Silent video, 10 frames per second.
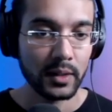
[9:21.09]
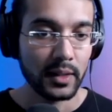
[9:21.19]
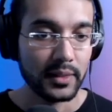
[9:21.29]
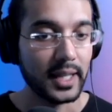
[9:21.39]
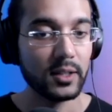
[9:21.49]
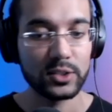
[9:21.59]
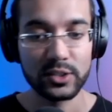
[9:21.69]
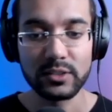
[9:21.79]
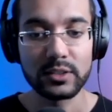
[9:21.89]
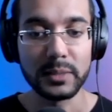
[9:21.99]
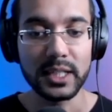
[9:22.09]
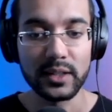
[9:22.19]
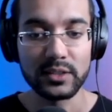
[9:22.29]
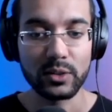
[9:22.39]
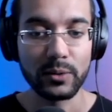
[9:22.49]
That looks good to me.
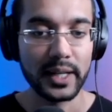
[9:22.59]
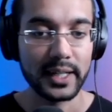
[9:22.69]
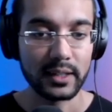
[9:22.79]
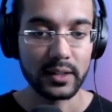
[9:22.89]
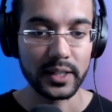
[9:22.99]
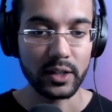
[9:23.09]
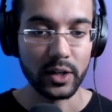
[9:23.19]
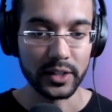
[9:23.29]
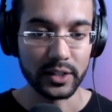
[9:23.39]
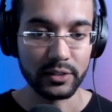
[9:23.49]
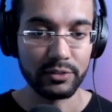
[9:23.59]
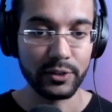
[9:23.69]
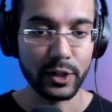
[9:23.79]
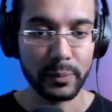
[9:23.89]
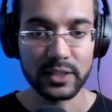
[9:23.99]
Let's go ahead and click on
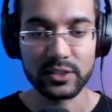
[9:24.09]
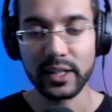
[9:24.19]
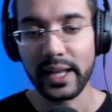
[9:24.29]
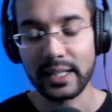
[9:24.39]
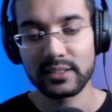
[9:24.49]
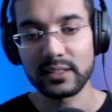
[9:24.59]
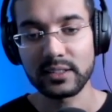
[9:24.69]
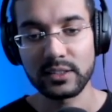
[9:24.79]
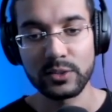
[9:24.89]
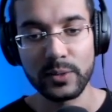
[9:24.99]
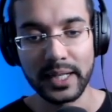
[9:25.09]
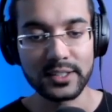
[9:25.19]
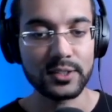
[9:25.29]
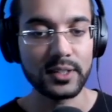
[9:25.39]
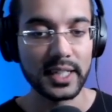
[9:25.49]
confirm, and it's going to ask us to
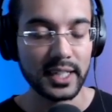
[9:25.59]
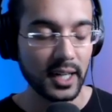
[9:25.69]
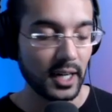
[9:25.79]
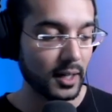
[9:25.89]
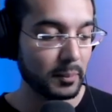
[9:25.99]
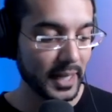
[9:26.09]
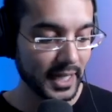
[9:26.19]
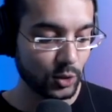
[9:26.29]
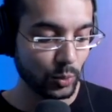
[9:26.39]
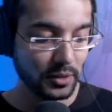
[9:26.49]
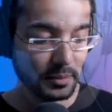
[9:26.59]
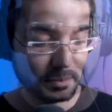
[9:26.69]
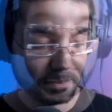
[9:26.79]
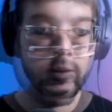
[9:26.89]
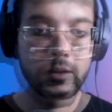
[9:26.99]
enter in our password.
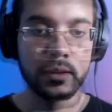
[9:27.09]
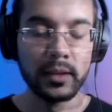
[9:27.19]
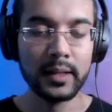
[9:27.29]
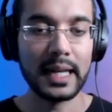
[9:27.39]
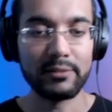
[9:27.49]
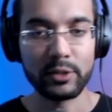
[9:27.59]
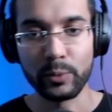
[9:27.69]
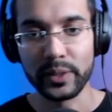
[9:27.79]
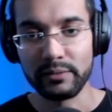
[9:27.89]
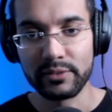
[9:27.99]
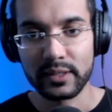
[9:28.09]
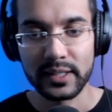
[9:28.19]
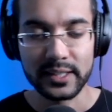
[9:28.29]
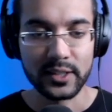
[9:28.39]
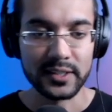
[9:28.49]
After we've
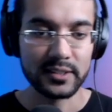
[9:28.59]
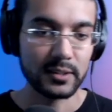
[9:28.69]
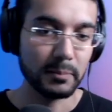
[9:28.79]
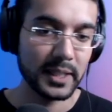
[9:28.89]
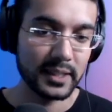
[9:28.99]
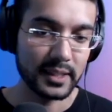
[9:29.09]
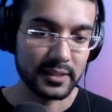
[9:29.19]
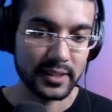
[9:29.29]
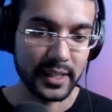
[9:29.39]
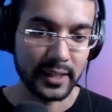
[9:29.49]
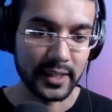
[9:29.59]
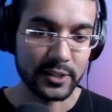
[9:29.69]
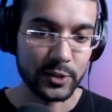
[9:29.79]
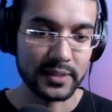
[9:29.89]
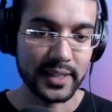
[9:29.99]
clicked on submit, it's saying that the
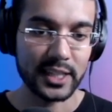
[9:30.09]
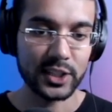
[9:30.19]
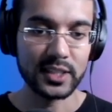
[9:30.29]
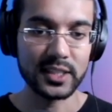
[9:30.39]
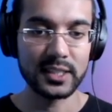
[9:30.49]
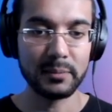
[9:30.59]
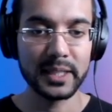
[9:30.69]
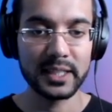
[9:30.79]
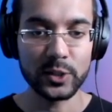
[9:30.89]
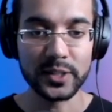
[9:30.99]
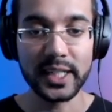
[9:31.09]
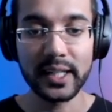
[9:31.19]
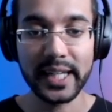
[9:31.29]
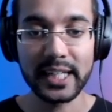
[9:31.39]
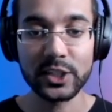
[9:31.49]
transaction is submitted. Your
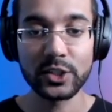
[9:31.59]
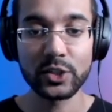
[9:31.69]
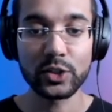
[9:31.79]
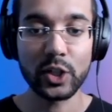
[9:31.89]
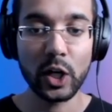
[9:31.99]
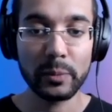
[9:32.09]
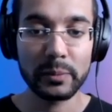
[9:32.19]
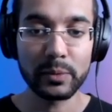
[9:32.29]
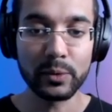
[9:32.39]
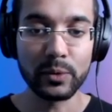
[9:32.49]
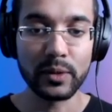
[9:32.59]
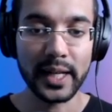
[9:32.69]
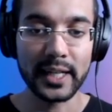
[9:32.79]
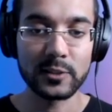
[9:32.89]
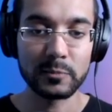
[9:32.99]
delegation to Kobe pool
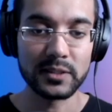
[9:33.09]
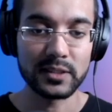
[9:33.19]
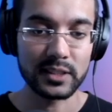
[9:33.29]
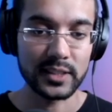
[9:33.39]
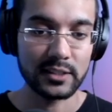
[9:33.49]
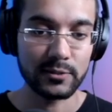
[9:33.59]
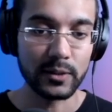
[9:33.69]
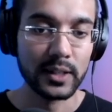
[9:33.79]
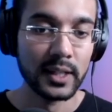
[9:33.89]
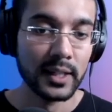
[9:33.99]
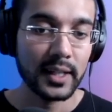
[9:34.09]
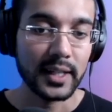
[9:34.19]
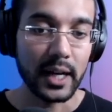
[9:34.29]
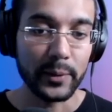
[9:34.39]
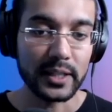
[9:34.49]
has been successful.
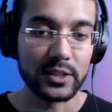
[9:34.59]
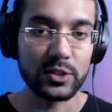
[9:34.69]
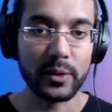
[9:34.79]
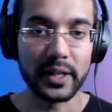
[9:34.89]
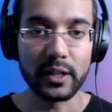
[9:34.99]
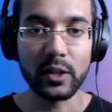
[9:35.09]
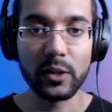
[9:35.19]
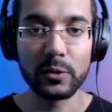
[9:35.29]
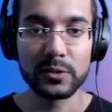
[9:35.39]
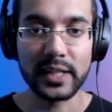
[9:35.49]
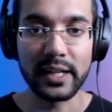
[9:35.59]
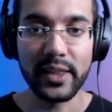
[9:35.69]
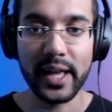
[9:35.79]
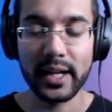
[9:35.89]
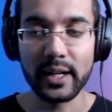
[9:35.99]
Now we can just go ahead and close out of
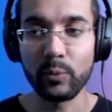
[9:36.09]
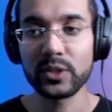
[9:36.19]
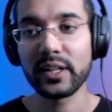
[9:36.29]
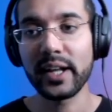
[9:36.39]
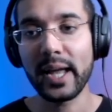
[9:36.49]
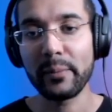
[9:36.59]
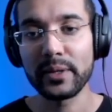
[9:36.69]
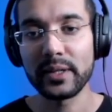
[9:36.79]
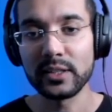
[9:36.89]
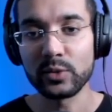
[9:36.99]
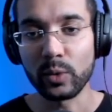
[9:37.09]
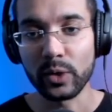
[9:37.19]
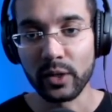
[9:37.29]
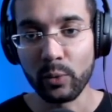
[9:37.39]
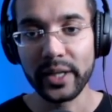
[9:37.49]
that. And what's going to happen is we're
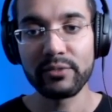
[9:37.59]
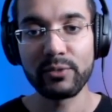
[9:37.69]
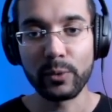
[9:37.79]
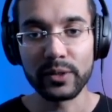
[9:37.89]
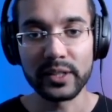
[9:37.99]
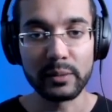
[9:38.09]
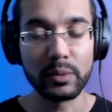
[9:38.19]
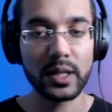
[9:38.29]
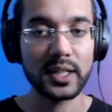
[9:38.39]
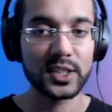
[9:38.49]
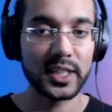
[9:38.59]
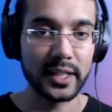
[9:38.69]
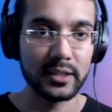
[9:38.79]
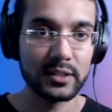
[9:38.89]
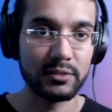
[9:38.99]
going to wait for the
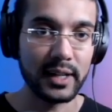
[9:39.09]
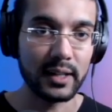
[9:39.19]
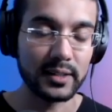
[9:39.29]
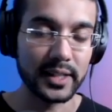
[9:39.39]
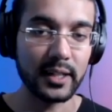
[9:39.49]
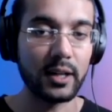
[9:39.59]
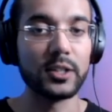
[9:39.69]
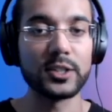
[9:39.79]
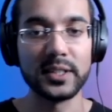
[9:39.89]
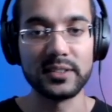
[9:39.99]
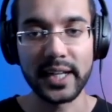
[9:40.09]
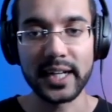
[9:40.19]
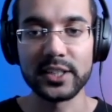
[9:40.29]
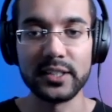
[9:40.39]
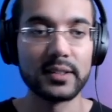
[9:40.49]
blockchain to validate our
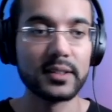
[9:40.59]
transaction.